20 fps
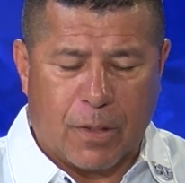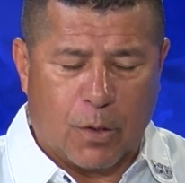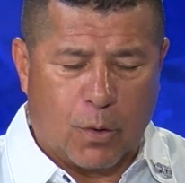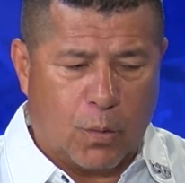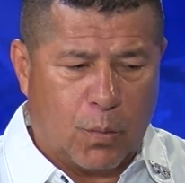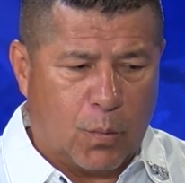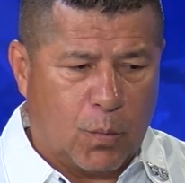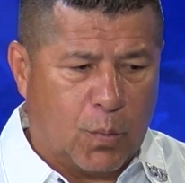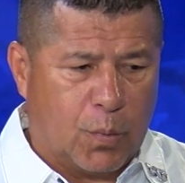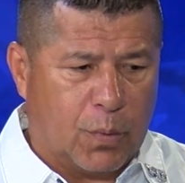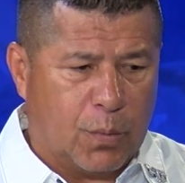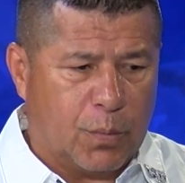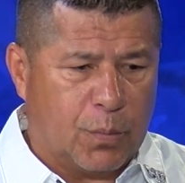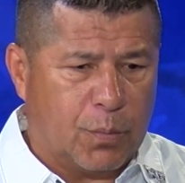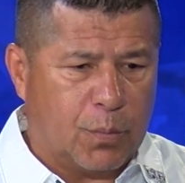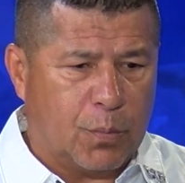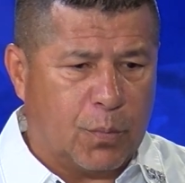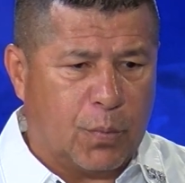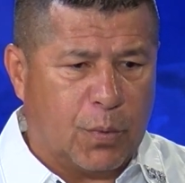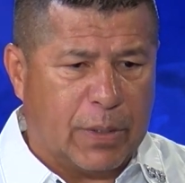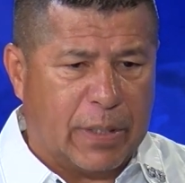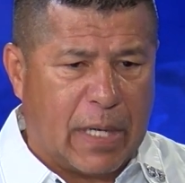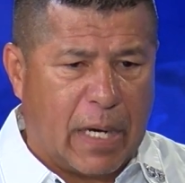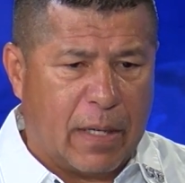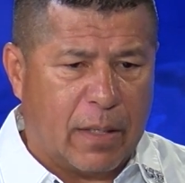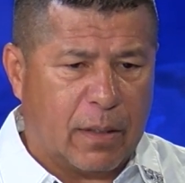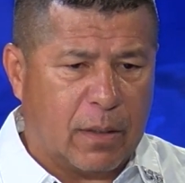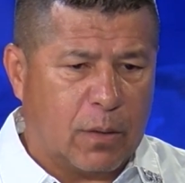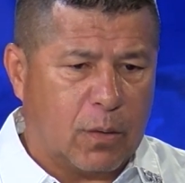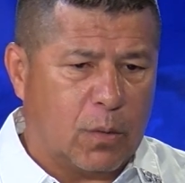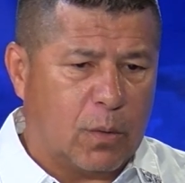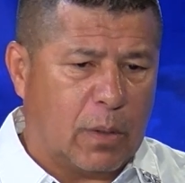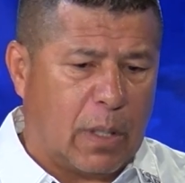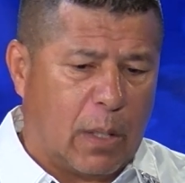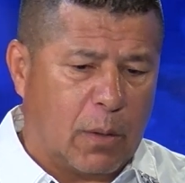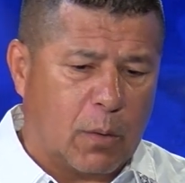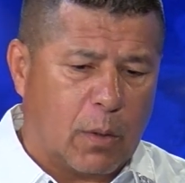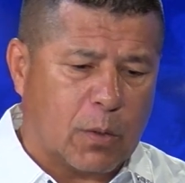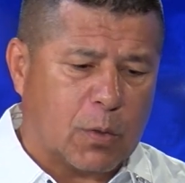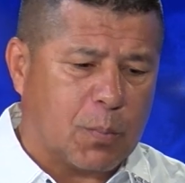w- when I,
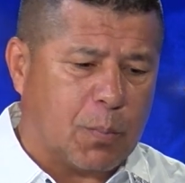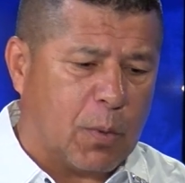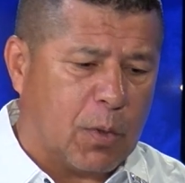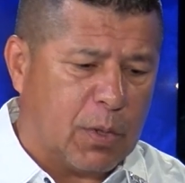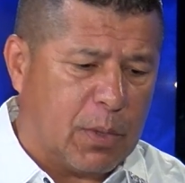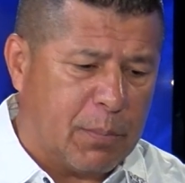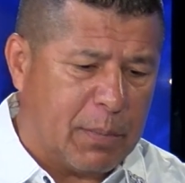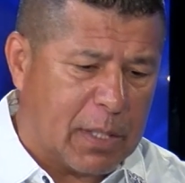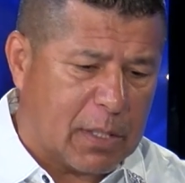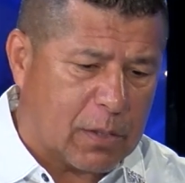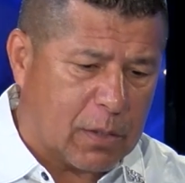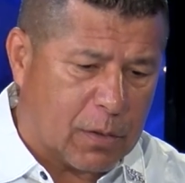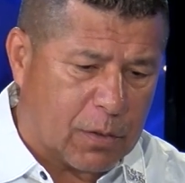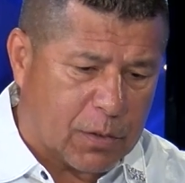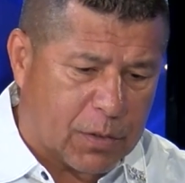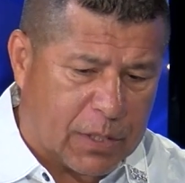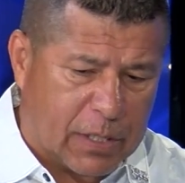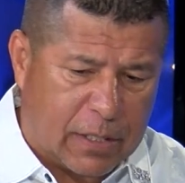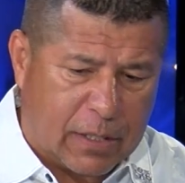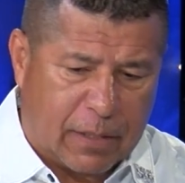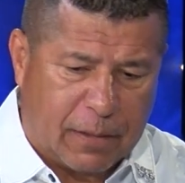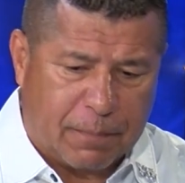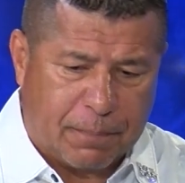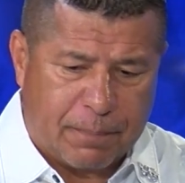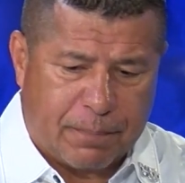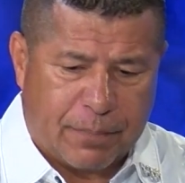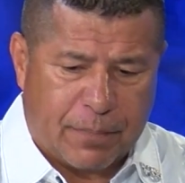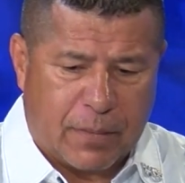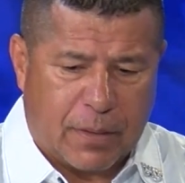I was born in Mexico City,